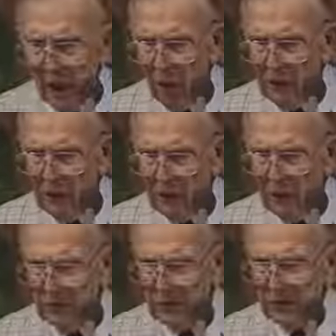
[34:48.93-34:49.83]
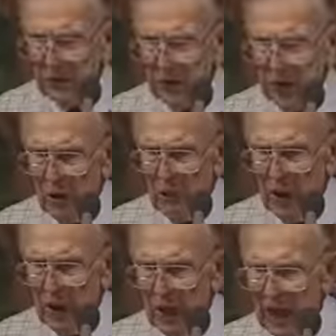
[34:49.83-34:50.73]
of, of some
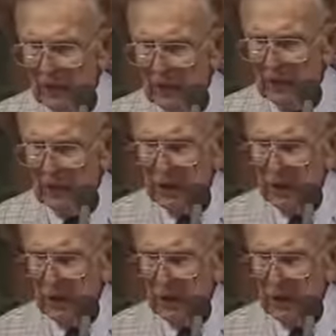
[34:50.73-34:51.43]
having